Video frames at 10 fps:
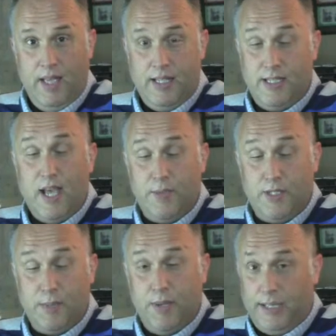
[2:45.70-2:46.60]
This time
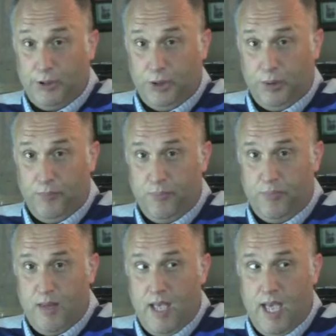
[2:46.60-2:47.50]
it's a picture.
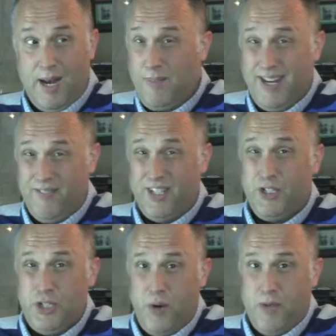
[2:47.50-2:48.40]
And I'm not even going
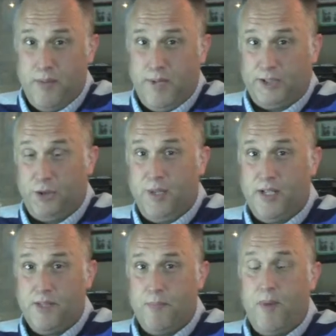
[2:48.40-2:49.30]
to show you the picture
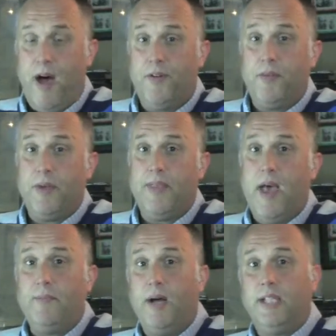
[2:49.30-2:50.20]
because it bothered me
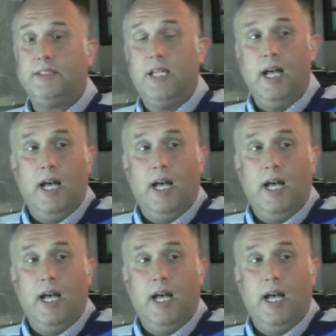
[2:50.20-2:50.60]
that much.